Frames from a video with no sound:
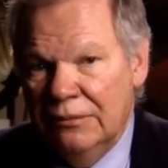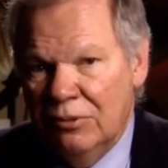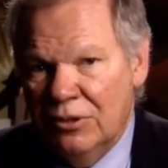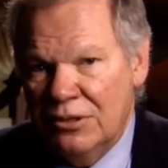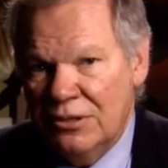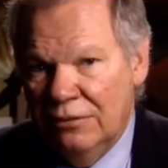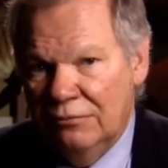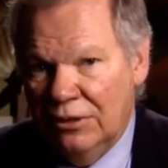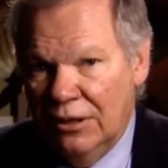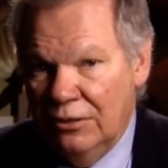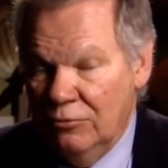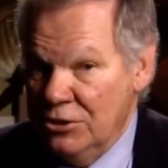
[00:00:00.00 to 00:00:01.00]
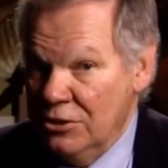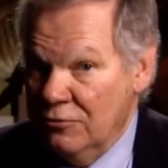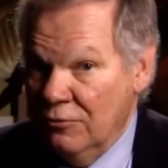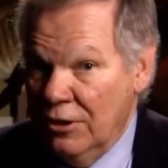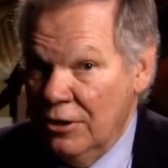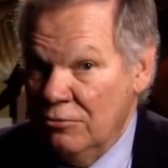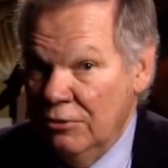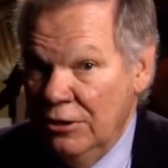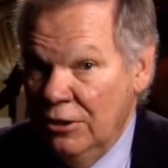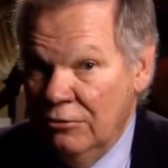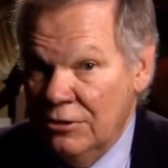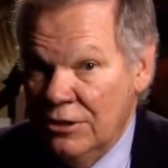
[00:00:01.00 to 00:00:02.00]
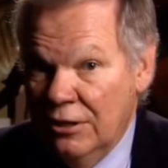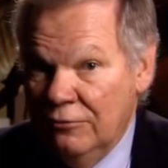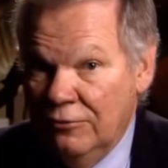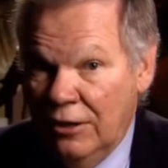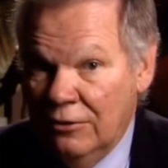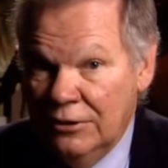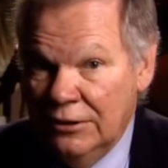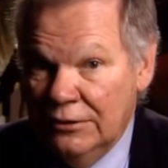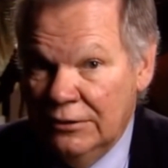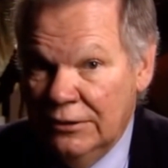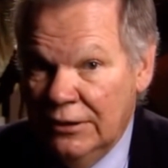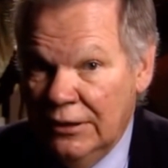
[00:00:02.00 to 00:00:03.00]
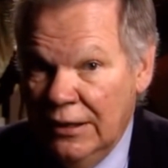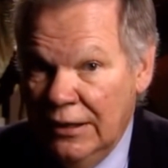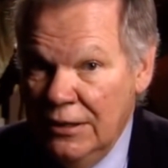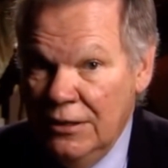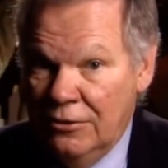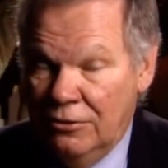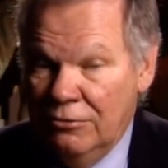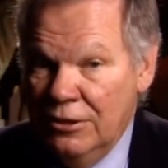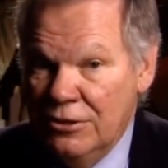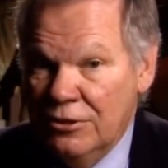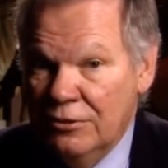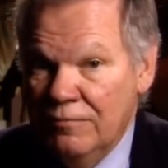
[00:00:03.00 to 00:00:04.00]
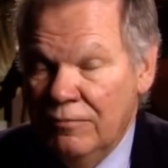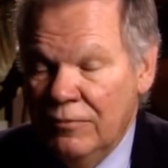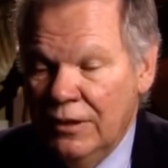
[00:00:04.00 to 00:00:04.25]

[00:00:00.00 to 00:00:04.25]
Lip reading: Birds have a lung which, as far as we know, is not found in any other creature.